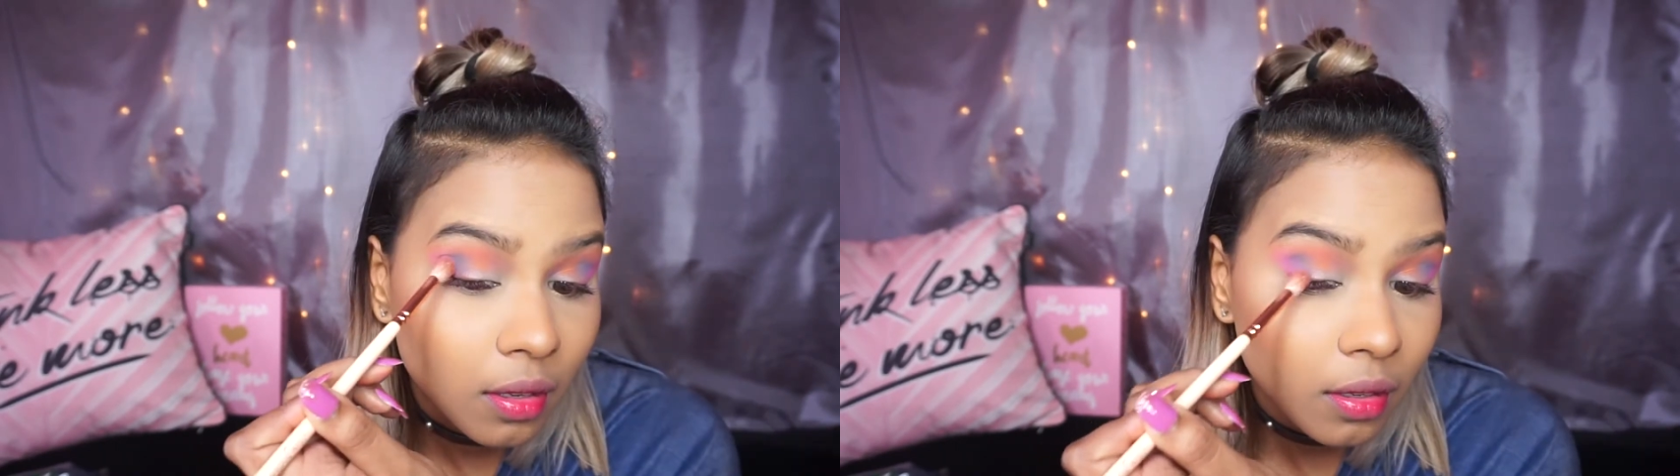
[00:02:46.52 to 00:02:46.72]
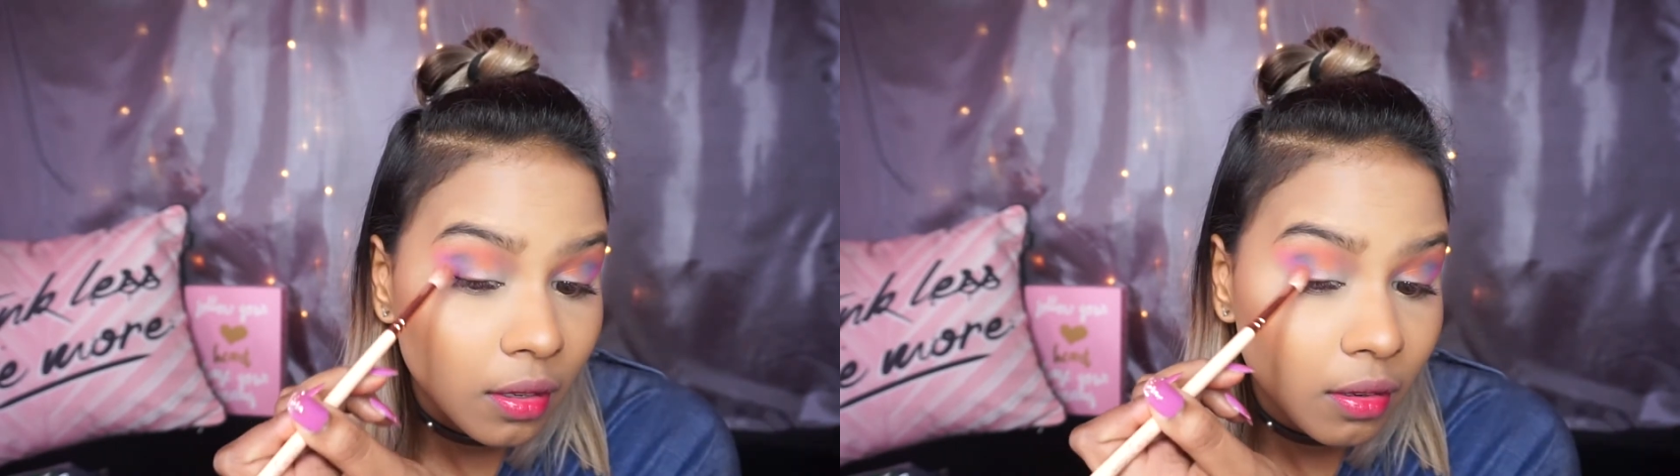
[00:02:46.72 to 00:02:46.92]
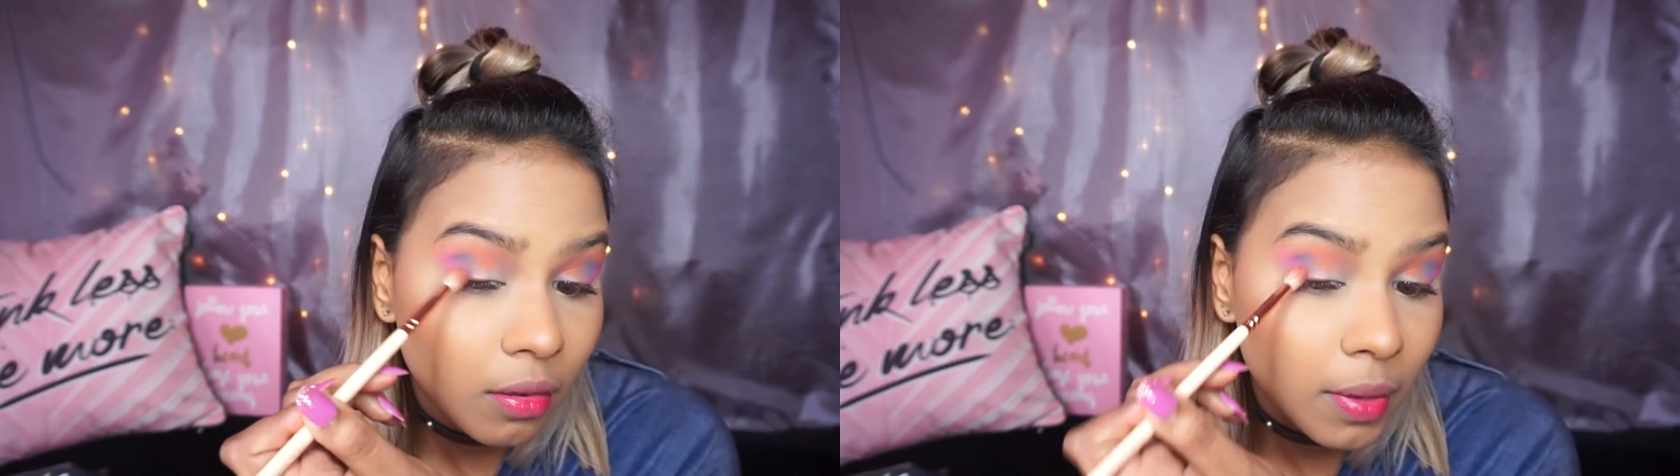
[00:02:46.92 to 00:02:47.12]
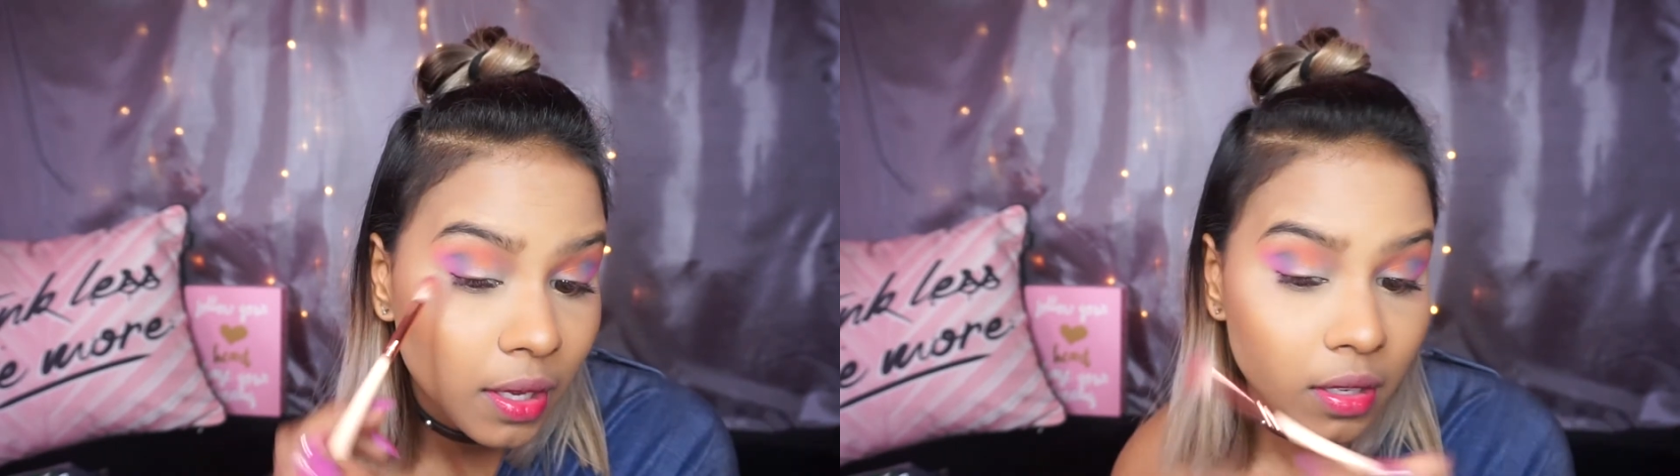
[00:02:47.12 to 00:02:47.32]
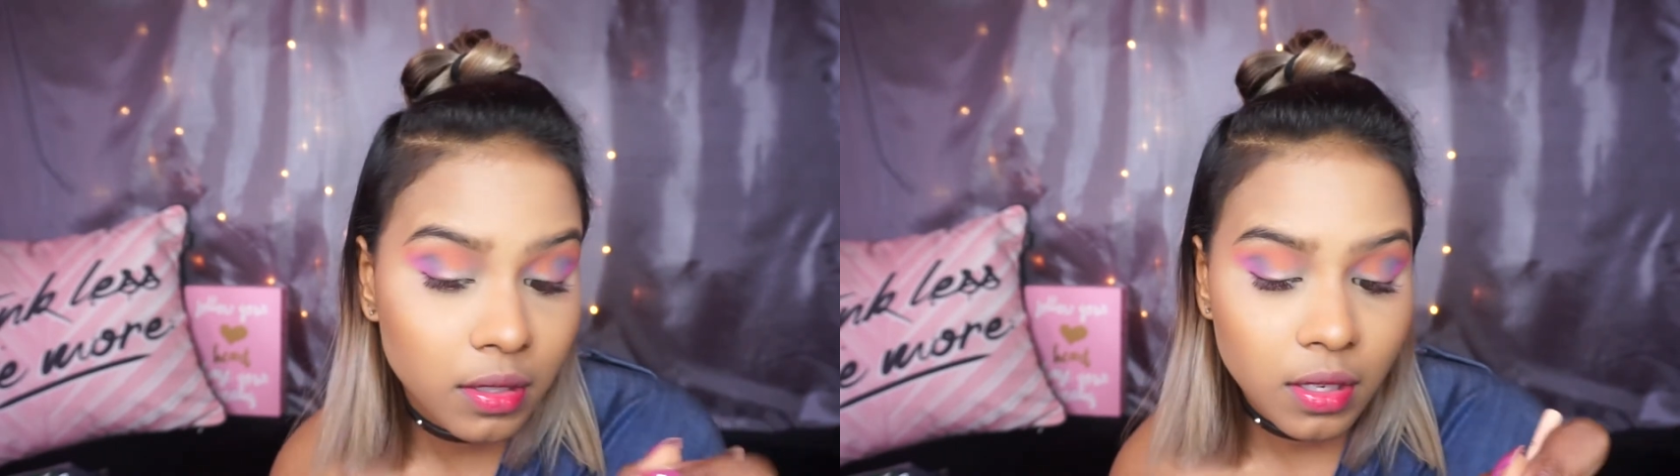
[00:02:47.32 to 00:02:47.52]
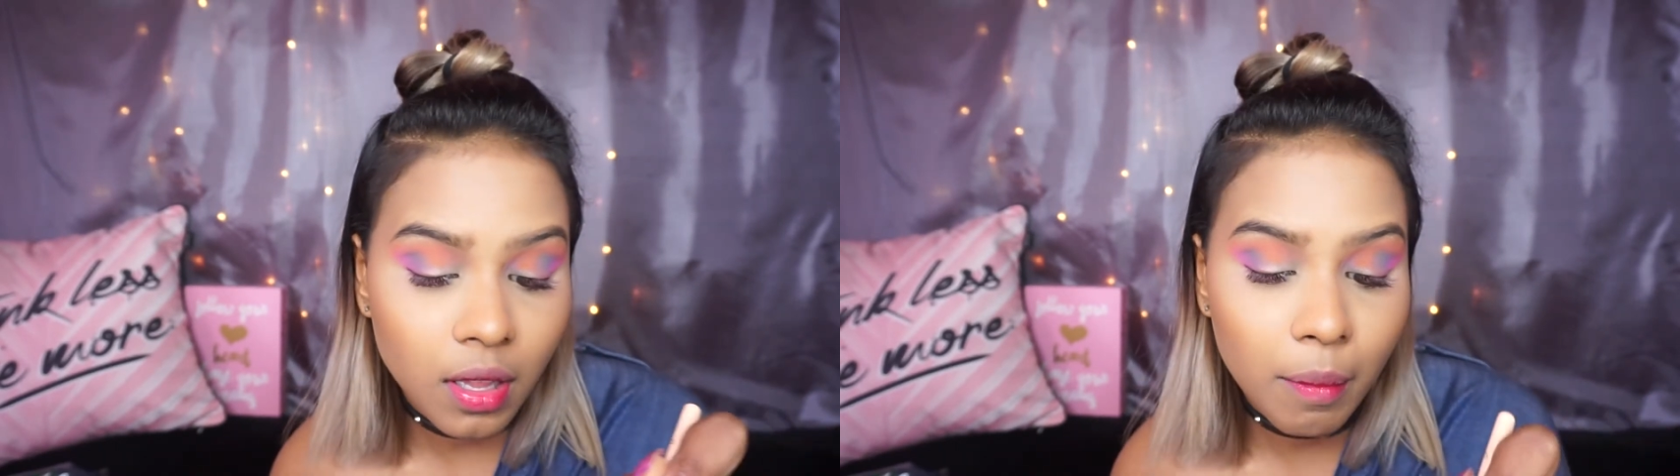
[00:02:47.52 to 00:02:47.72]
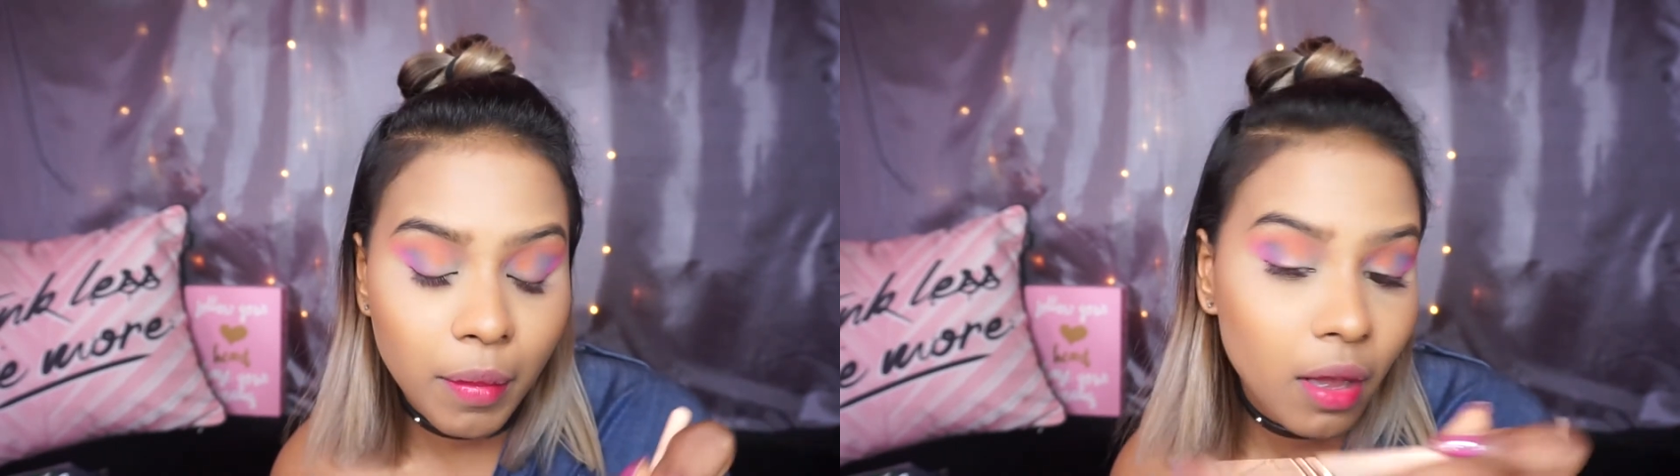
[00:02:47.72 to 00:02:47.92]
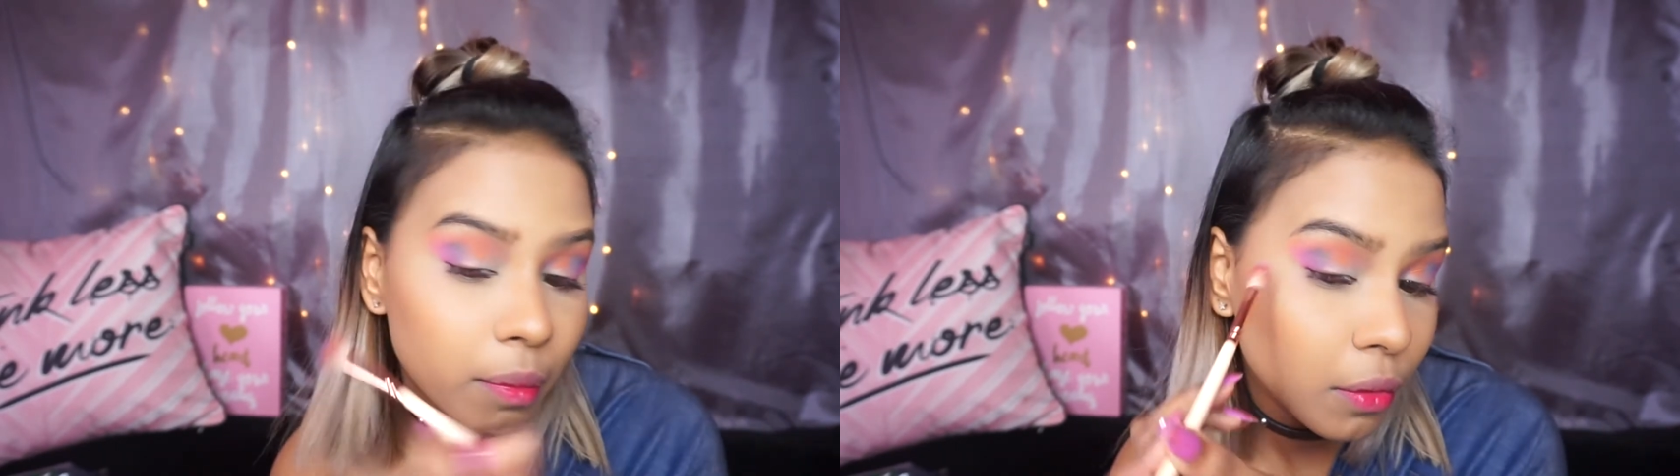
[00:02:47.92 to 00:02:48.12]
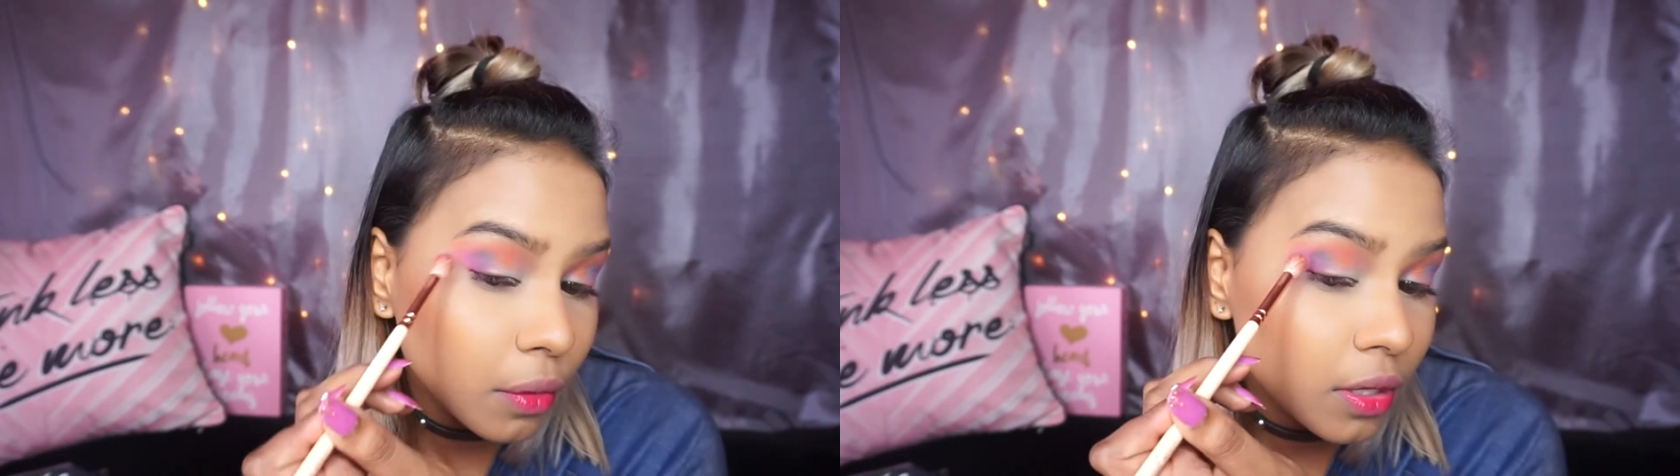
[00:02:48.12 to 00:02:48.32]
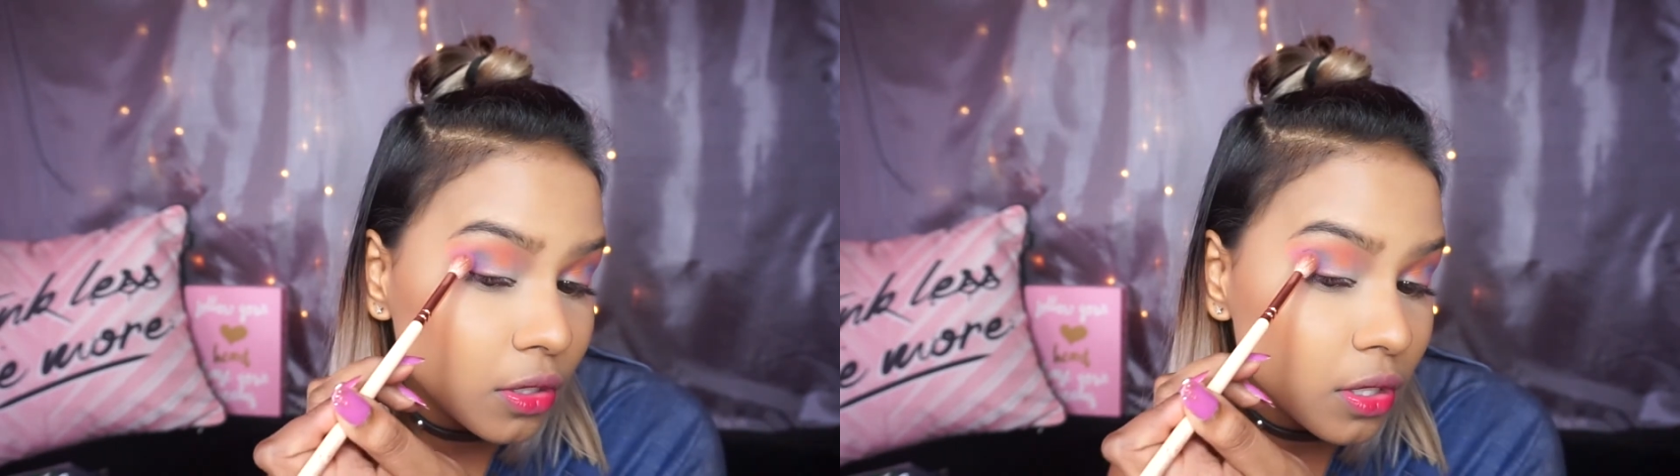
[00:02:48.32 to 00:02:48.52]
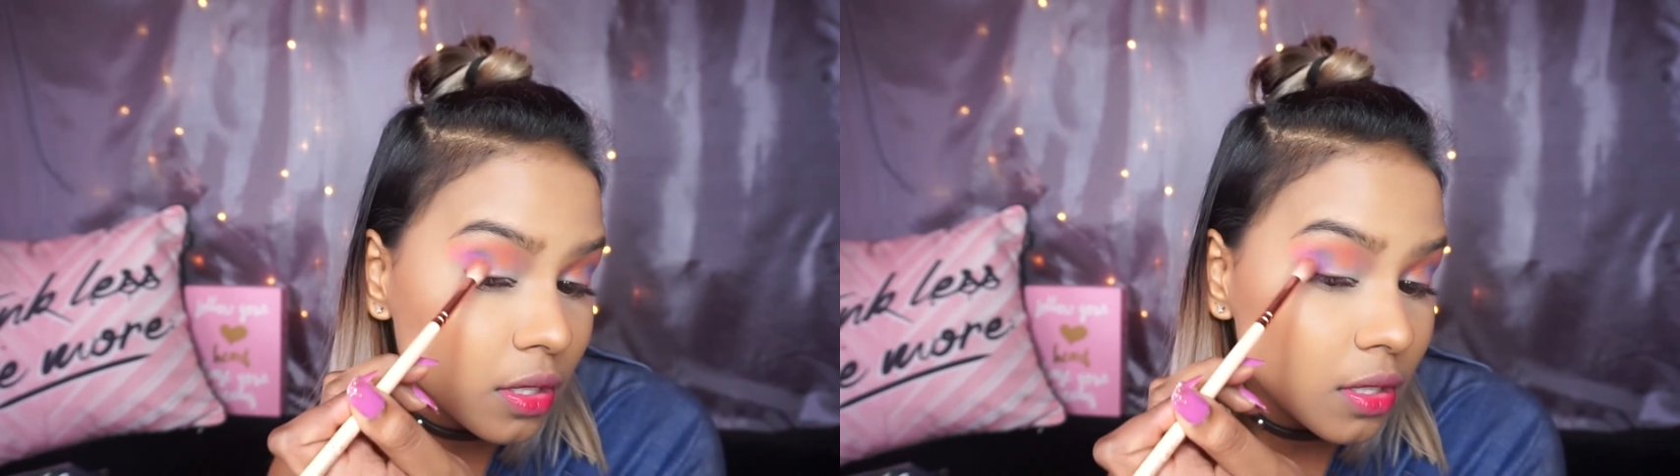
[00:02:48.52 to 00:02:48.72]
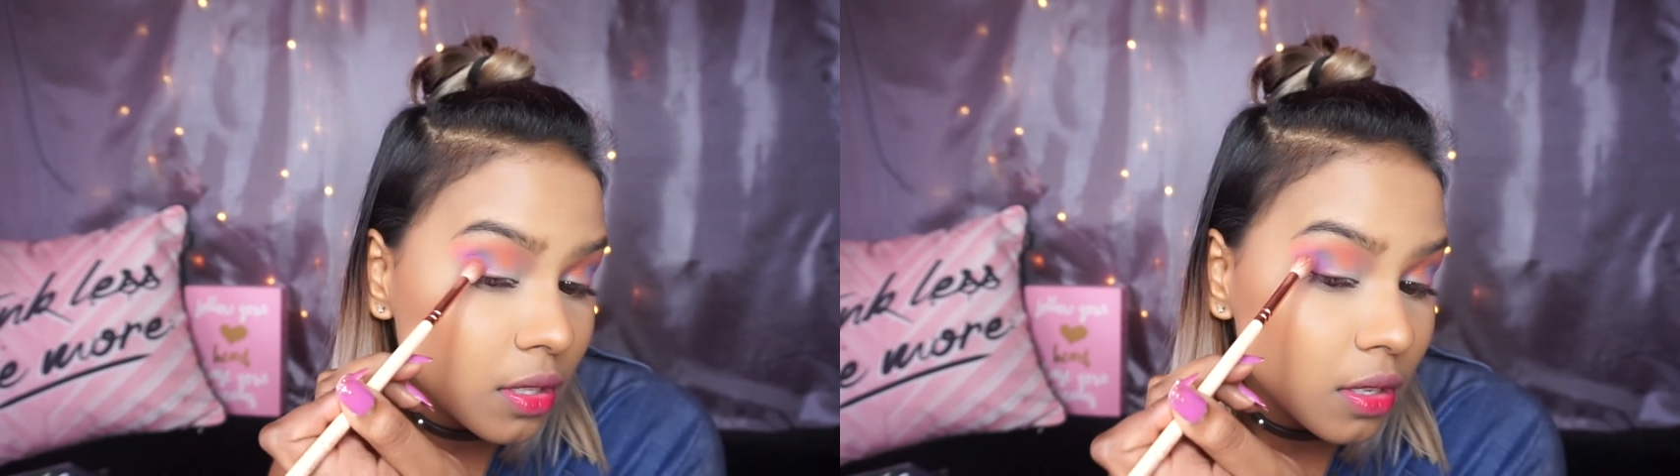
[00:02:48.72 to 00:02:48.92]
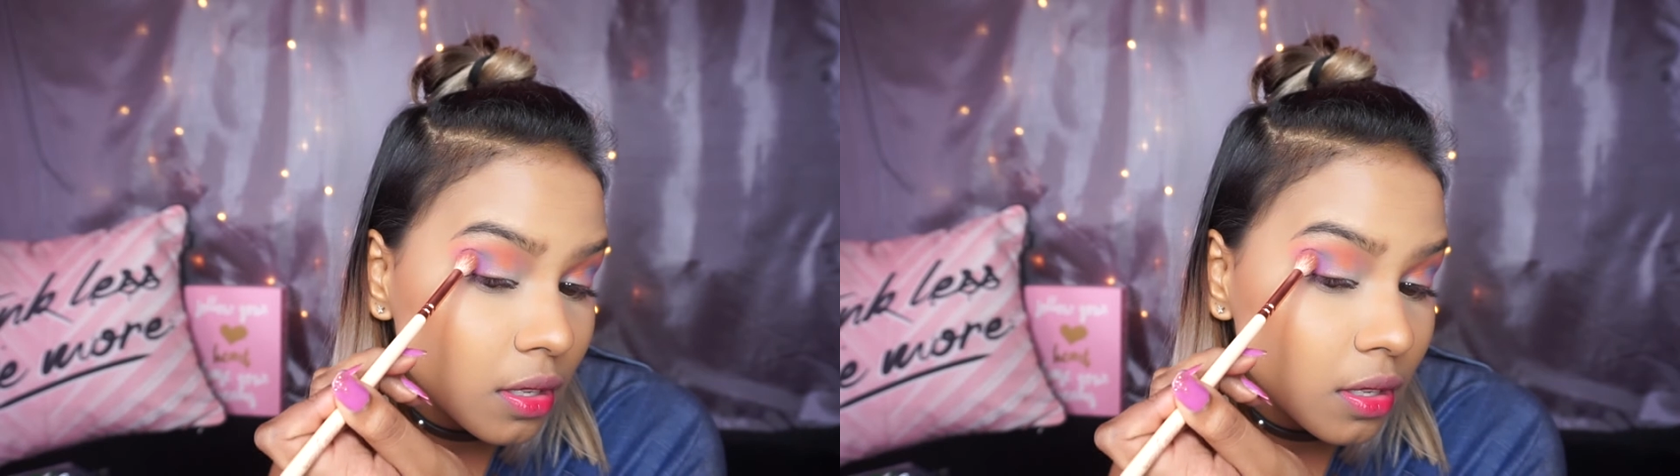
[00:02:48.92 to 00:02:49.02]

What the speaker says: I'm going to go back into that purple and just